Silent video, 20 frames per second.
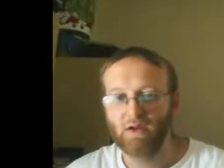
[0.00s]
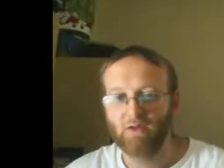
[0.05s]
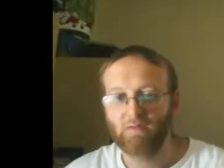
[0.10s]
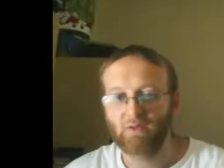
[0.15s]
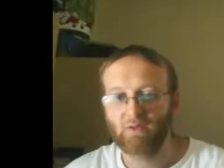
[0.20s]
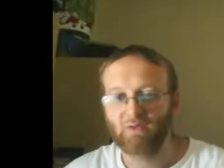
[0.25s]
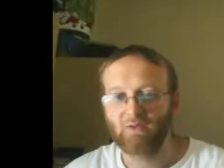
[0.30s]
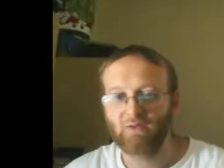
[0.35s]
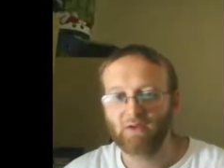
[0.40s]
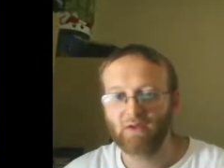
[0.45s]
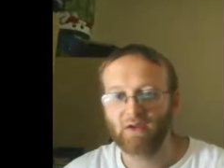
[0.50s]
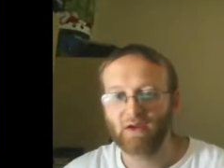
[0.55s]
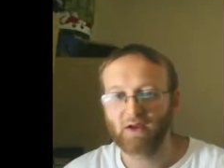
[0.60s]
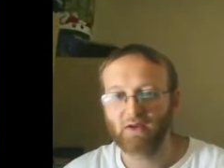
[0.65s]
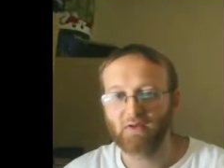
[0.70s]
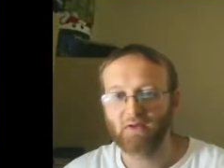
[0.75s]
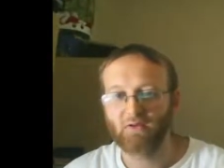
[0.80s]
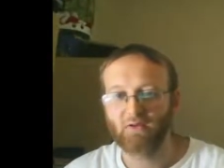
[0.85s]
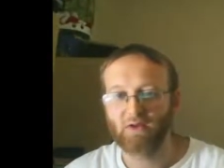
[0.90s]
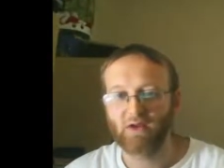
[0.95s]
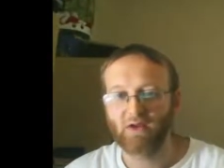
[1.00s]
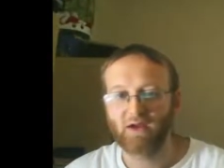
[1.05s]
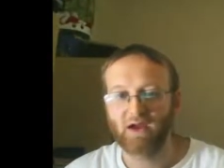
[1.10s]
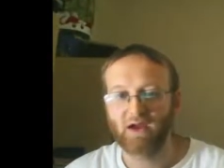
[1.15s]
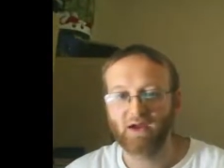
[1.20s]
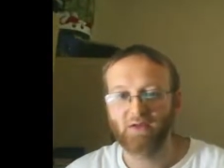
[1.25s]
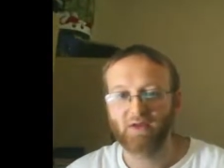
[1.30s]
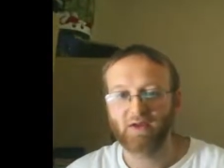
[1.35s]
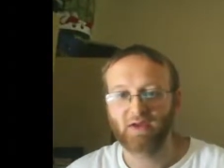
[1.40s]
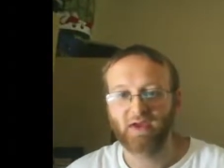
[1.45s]
Where is it? There it is.
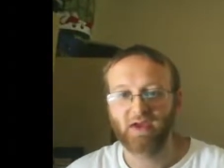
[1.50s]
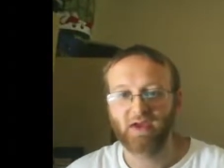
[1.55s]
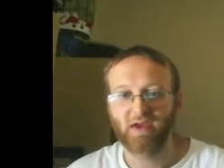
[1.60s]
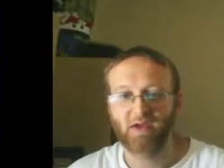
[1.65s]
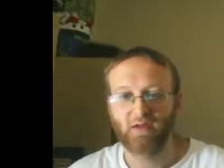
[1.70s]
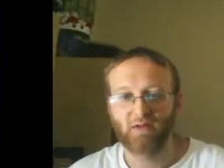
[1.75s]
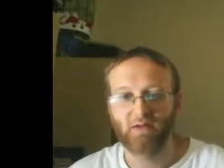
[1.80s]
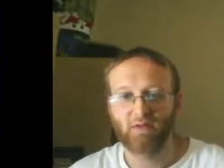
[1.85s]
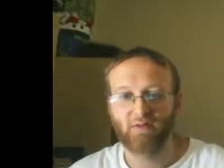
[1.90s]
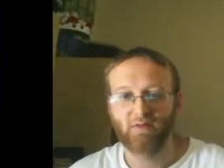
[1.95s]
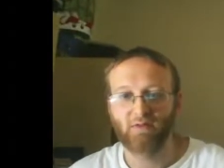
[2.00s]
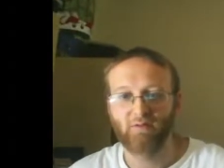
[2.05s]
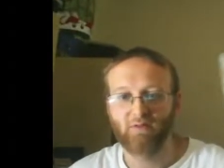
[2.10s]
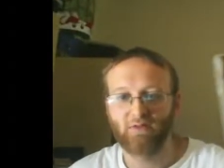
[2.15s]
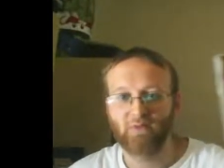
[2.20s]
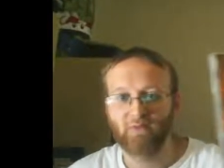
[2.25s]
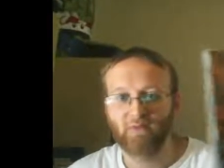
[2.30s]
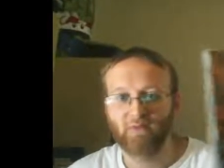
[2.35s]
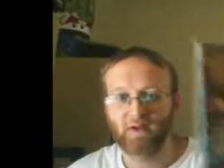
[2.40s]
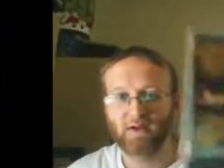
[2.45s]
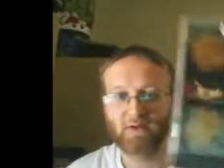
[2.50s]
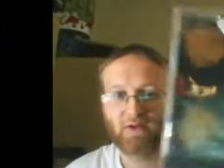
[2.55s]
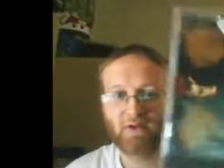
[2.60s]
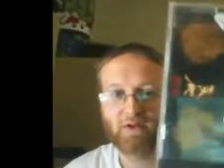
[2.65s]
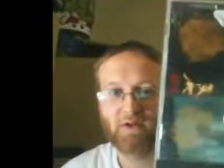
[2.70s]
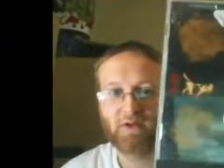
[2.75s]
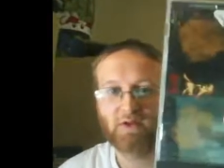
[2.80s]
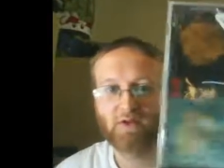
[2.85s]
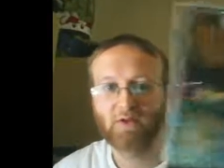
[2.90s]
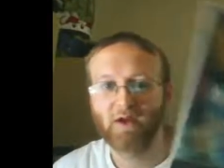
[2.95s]
Yeah, the key. Let's see if I can get
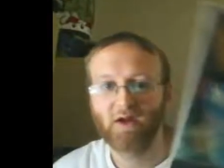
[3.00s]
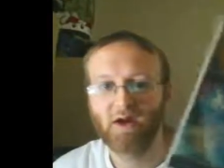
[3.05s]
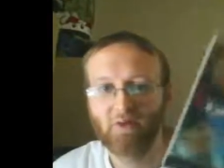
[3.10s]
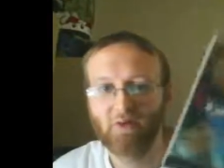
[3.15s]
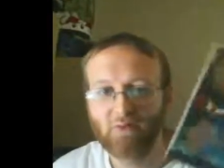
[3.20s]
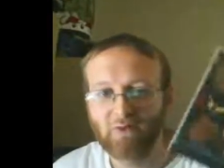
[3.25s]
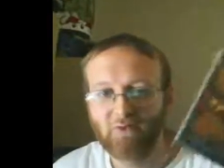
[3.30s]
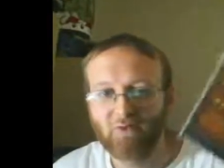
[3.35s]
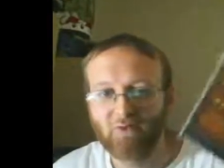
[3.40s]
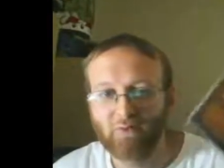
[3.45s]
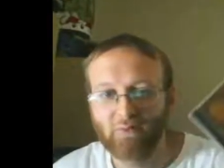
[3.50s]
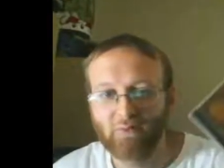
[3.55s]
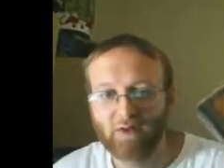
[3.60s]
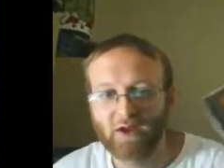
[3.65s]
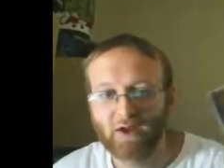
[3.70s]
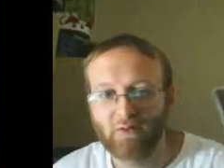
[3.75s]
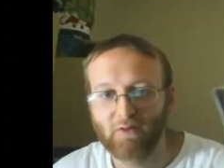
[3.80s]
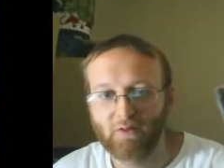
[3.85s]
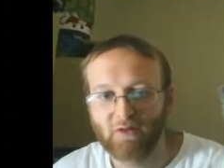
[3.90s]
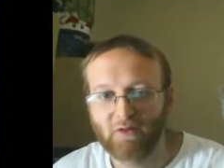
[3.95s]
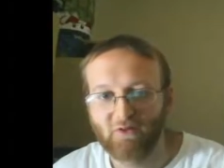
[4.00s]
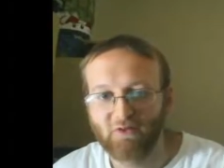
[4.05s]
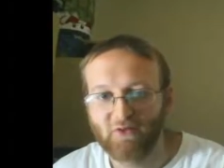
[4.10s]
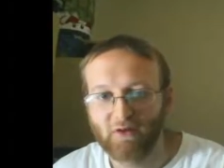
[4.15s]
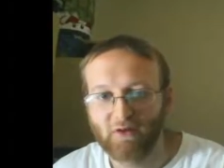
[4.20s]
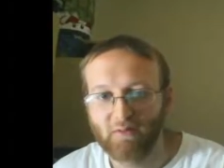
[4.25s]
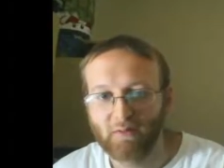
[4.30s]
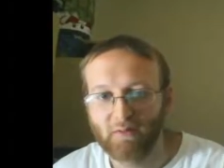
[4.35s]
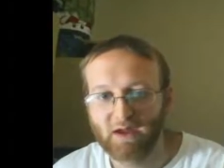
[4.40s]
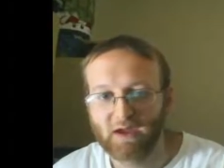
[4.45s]
that. I don't want to zoom in. I want you
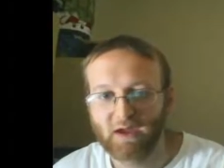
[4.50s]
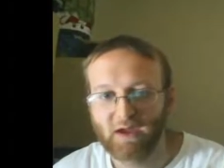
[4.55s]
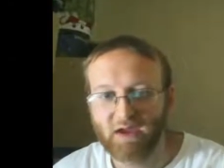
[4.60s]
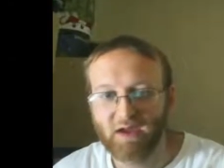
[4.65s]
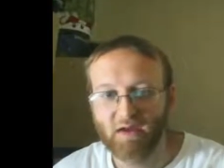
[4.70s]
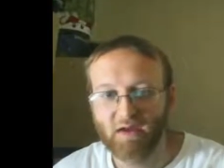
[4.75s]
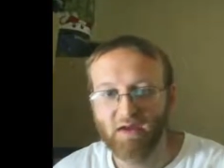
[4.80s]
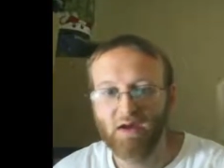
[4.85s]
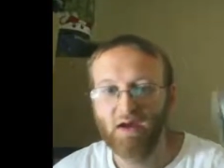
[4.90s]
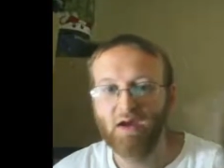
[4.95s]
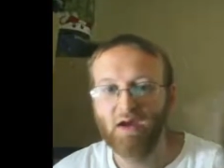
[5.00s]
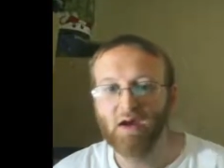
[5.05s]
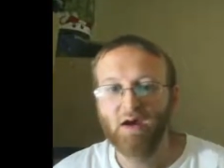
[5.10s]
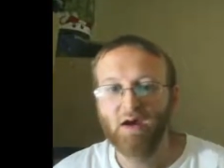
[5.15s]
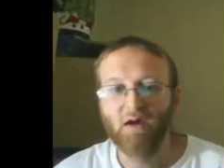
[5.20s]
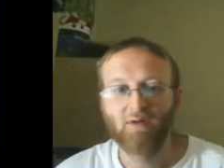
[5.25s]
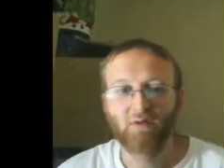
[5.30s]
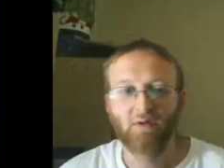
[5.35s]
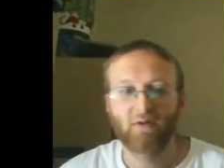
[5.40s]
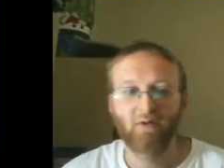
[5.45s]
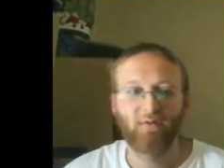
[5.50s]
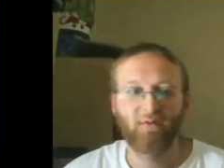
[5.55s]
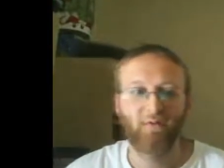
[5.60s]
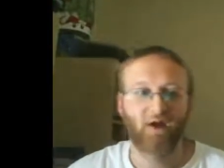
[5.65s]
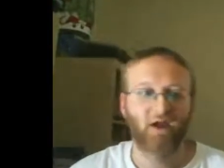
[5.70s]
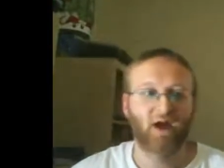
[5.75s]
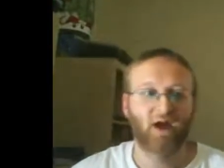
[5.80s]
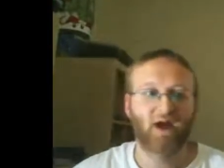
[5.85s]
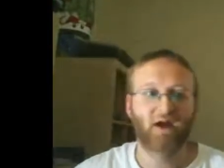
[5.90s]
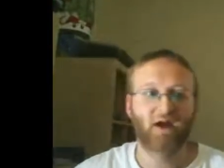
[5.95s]
stealing my key. It's really
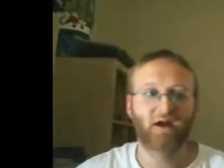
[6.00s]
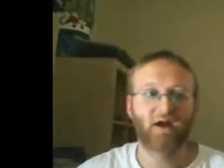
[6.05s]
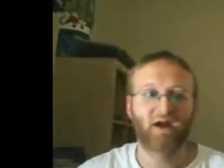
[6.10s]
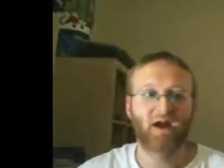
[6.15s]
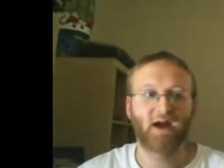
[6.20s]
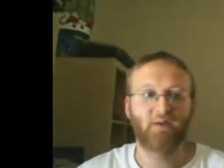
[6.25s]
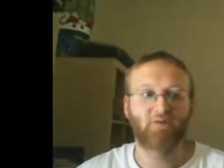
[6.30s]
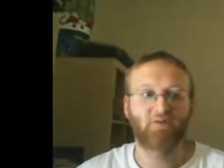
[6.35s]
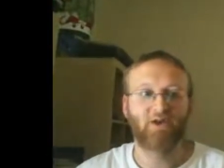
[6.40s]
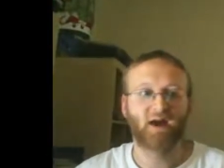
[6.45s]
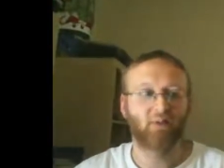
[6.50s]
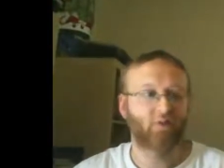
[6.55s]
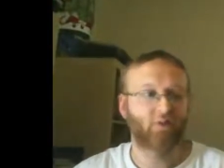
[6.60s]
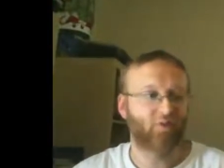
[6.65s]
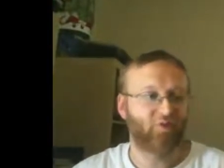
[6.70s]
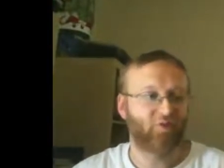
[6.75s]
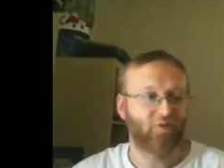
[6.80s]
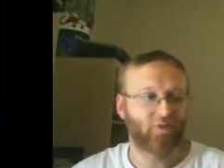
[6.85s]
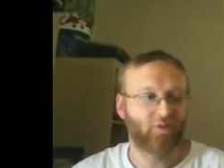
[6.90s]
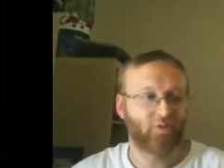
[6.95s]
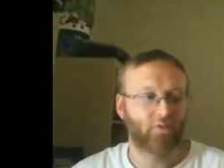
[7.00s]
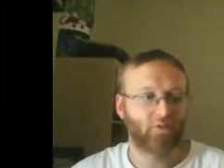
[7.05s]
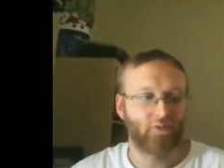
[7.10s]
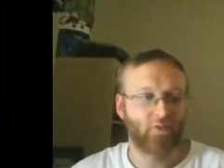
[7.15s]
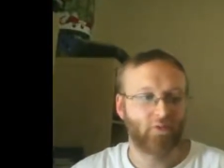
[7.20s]
fun. I already have Diablo 2